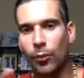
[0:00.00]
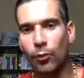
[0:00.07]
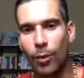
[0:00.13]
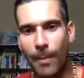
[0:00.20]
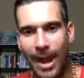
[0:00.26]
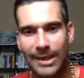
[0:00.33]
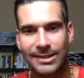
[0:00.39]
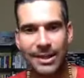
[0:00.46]

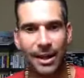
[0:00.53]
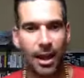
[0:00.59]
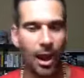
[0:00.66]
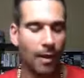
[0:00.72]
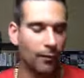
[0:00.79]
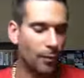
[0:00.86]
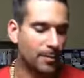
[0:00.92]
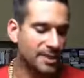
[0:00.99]
romantic
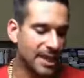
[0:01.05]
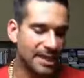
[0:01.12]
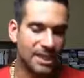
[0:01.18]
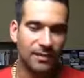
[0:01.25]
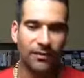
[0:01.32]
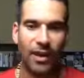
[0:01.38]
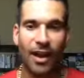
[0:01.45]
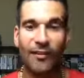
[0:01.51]
love,
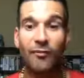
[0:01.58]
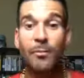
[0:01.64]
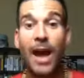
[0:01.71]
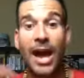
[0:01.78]
obsessive love,